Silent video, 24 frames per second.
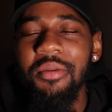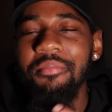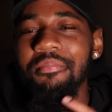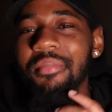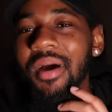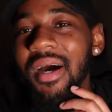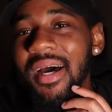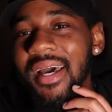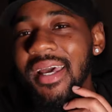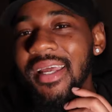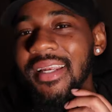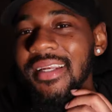
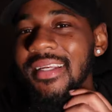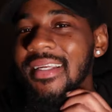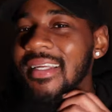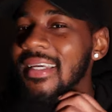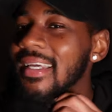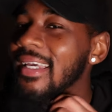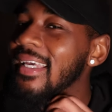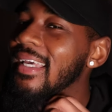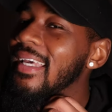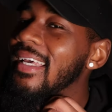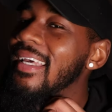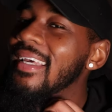But
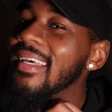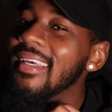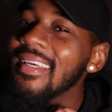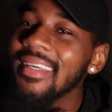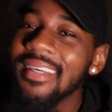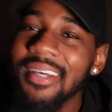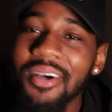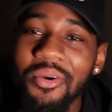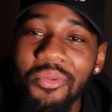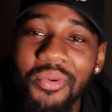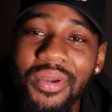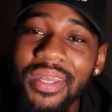
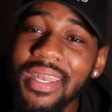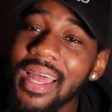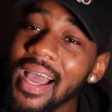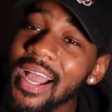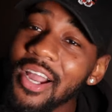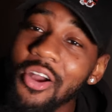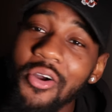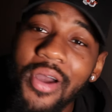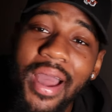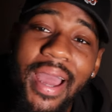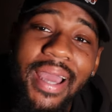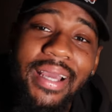we
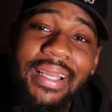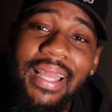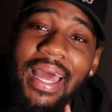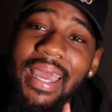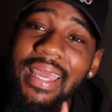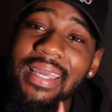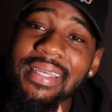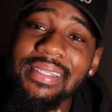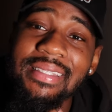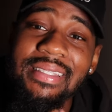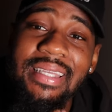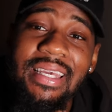not going to act
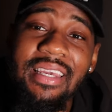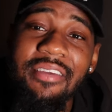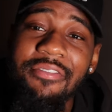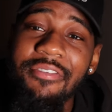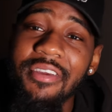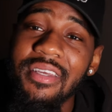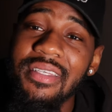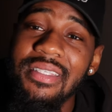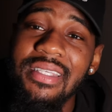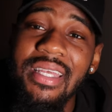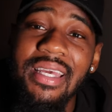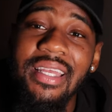like his
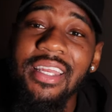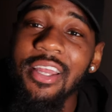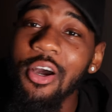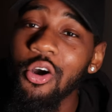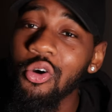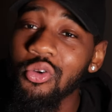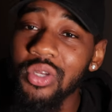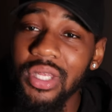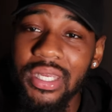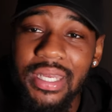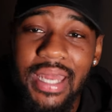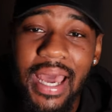defense didn't
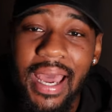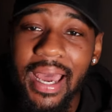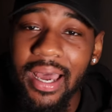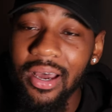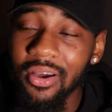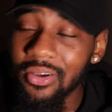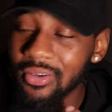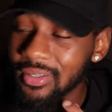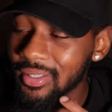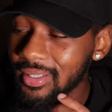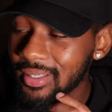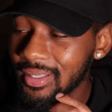hold it
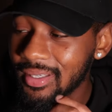down.